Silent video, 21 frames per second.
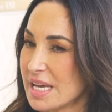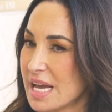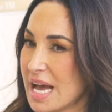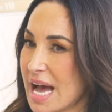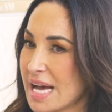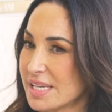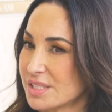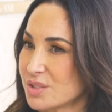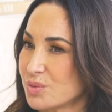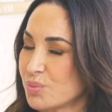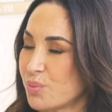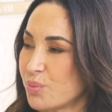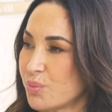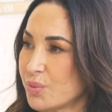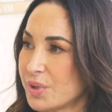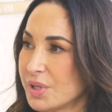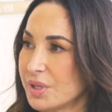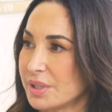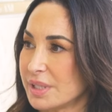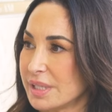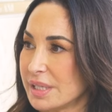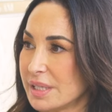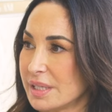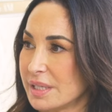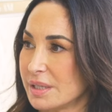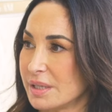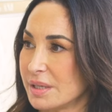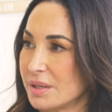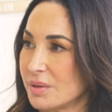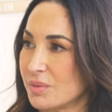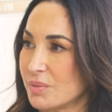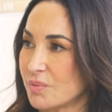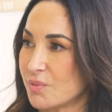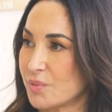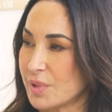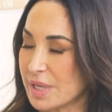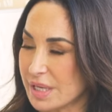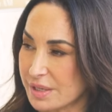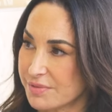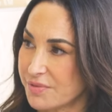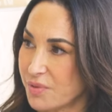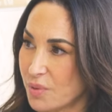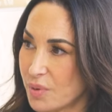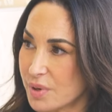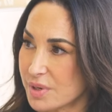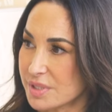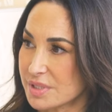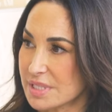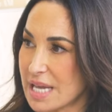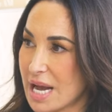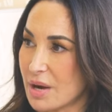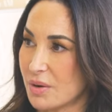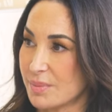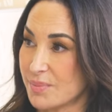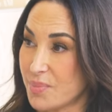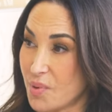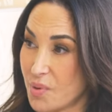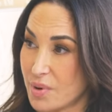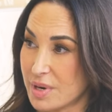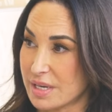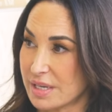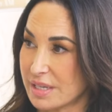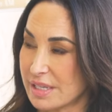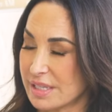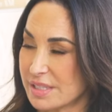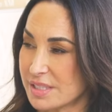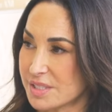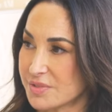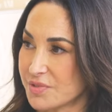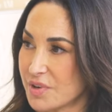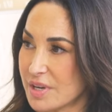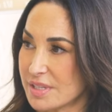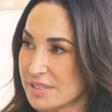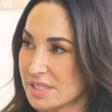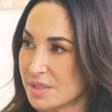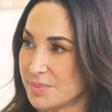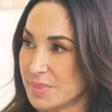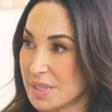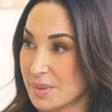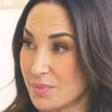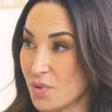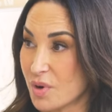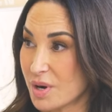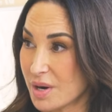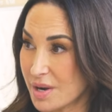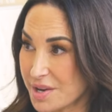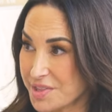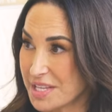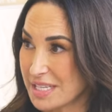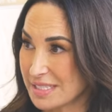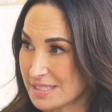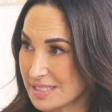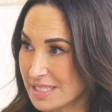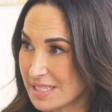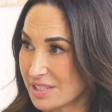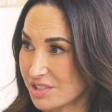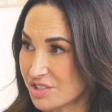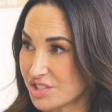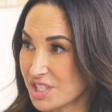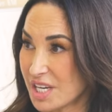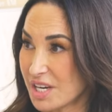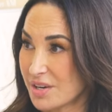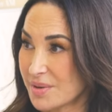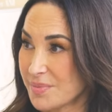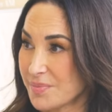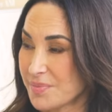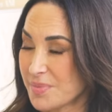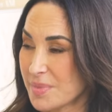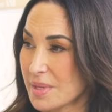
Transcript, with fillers: has really reinforced how important it is for us to be more authentic and share.